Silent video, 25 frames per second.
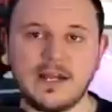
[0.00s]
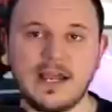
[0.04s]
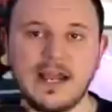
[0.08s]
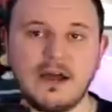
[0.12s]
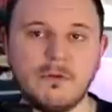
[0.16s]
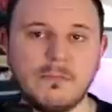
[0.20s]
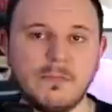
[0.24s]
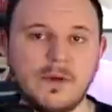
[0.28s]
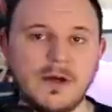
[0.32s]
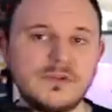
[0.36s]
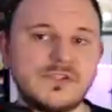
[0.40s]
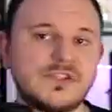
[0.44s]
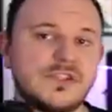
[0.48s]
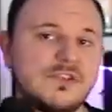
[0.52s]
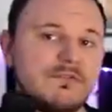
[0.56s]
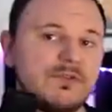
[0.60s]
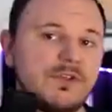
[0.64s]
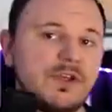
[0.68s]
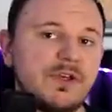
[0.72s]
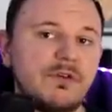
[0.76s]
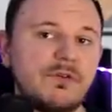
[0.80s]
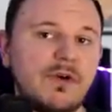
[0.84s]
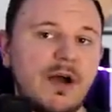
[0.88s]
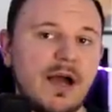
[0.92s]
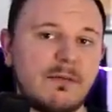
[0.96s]
Now, most of
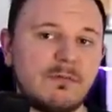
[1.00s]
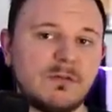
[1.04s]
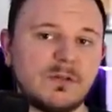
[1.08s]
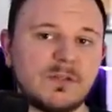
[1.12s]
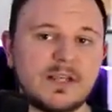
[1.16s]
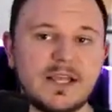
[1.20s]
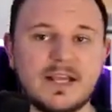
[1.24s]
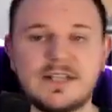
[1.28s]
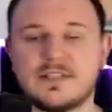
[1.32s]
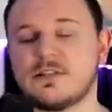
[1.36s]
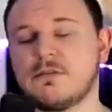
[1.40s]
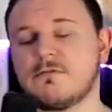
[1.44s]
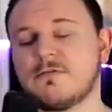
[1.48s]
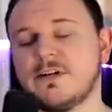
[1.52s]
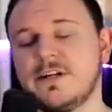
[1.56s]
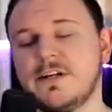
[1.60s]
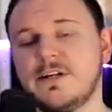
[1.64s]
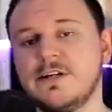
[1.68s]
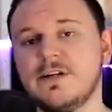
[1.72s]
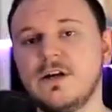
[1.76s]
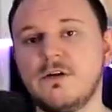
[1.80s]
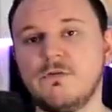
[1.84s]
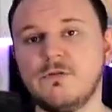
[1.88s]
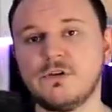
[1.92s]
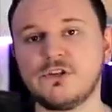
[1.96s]
you, I would guess, already
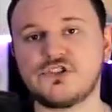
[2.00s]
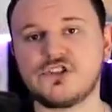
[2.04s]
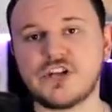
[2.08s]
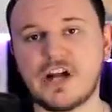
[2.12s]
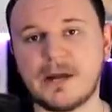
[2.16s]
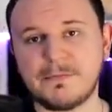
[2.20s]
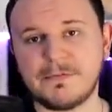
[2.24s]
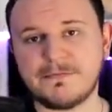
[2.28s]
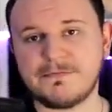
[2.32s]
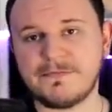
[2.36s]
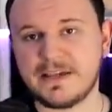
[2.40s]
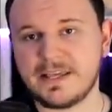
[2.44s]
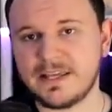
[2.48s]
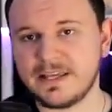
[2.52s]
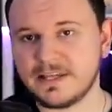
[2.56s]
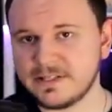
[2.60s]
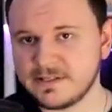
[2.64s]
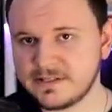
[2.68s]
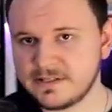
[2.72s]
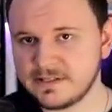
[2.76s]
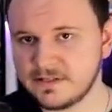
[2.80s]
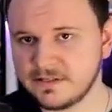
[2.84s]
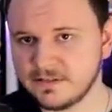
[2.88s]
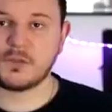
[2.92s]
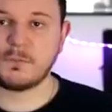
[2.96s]
know what Shopify
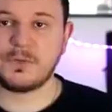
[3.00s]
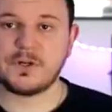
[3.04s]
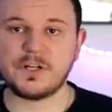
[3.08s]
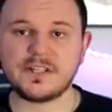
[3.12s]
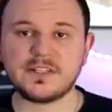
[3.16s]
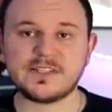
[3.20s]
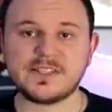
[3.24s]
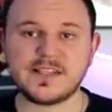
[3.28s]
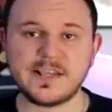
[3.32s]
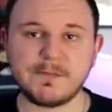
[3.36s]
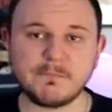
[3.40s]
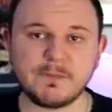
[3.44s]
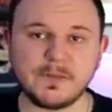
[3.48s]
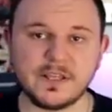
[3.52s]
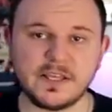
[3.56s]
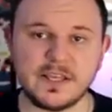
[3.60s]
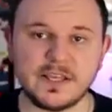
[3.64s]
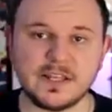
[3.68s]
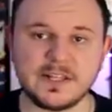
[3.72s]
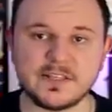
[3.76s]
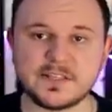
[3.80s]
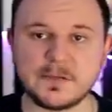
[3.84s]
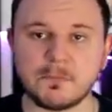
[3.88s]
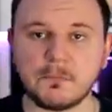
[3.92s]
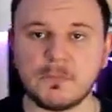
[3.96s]
is. To put it simply,
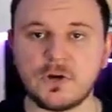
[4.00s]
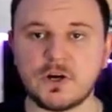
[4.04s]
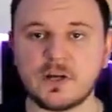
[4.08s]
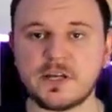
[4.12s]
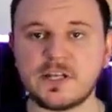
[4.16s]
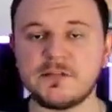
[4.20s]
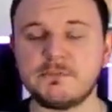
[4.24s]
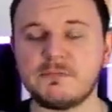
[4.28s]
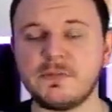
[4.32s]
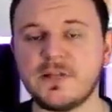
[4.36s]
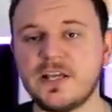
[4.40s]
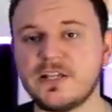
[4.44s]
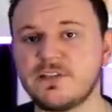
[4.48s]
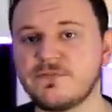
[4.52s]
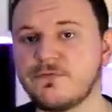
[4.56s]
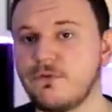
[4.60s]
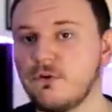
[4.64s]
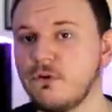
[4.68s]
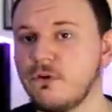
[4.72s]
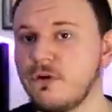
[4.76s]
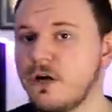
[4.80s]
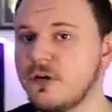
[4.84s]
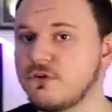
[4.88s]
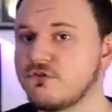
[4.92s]
it's a marketplace for